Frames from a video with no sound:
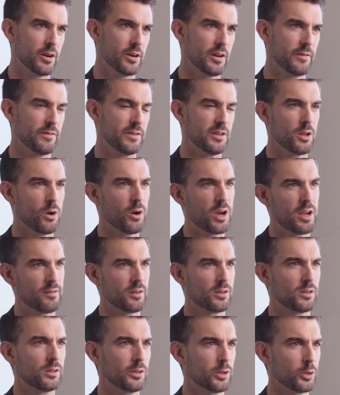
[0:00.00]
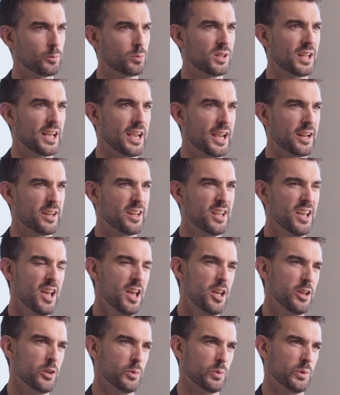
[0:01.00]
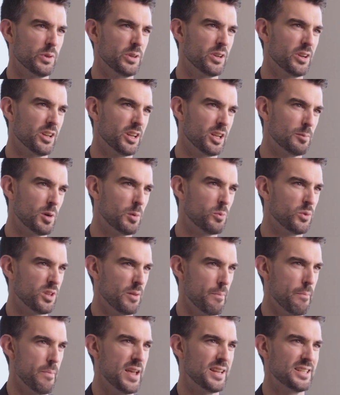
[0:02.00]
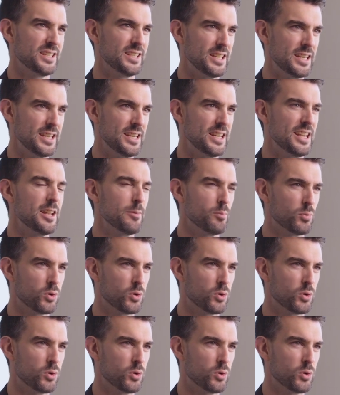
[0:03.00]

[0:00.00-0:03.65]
And if you don't have a clear plan, you're really going to come up with a messy end